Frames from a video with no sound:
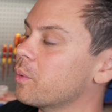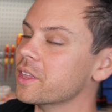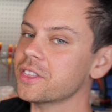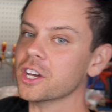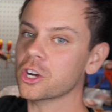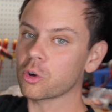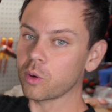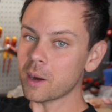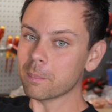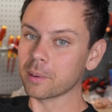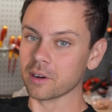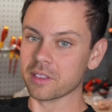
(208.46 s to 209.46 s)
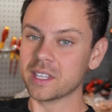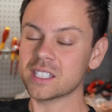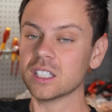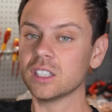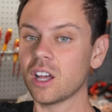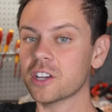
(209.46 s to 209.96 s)
with a crimper.
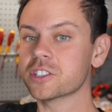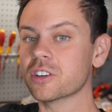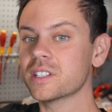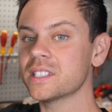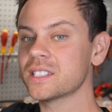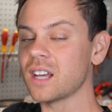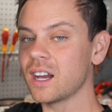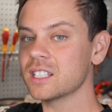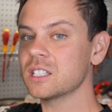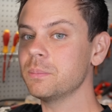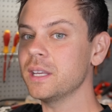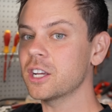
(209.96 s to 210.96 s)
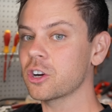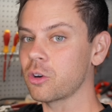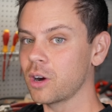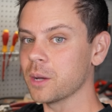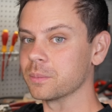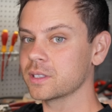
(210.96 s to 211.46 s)
These lugs are designed to be
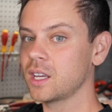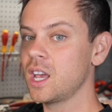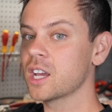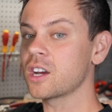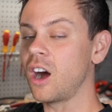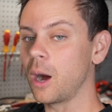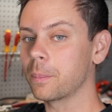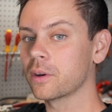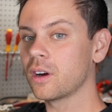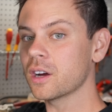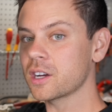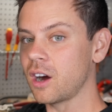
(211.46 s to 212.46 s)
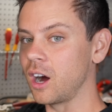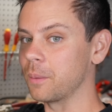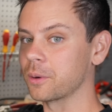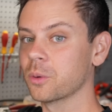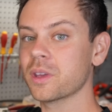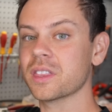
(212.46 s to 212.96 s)
crimped, copper on
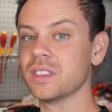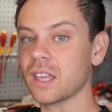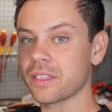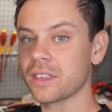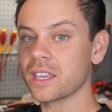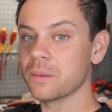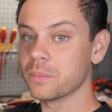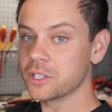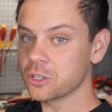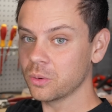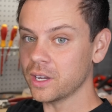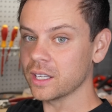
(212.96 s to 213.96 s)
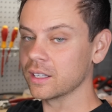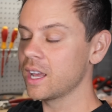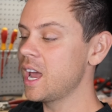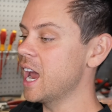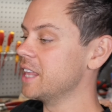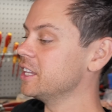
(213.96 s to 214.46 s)
copper with nothing in between.
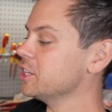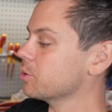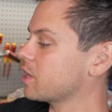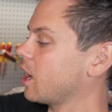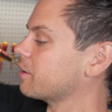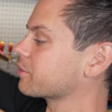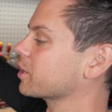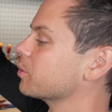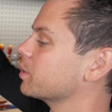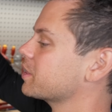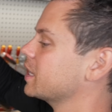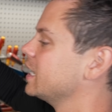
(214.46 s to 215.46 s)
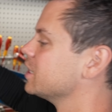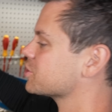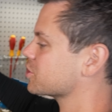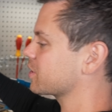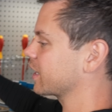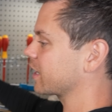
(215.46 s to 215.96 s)
And then you cover it with heat
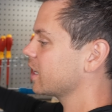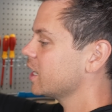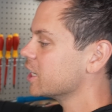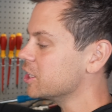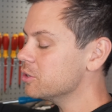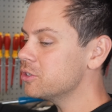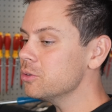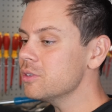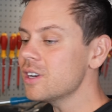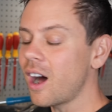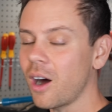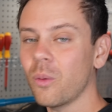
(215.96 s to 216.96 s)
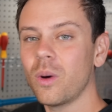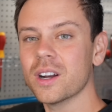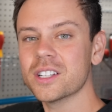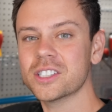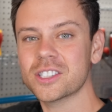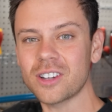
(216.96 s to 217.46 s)
shrink. You do not
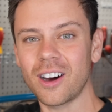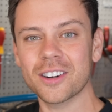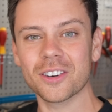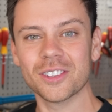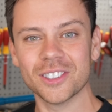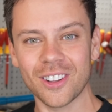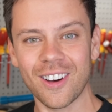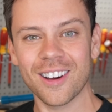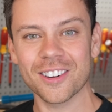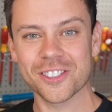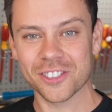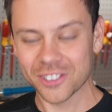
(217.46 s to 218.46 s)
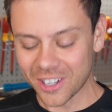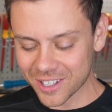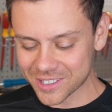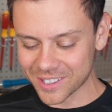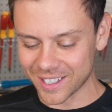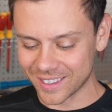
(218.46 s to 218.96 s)
want to solder large
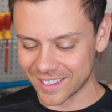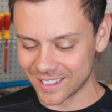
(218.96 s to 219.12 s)
lugs like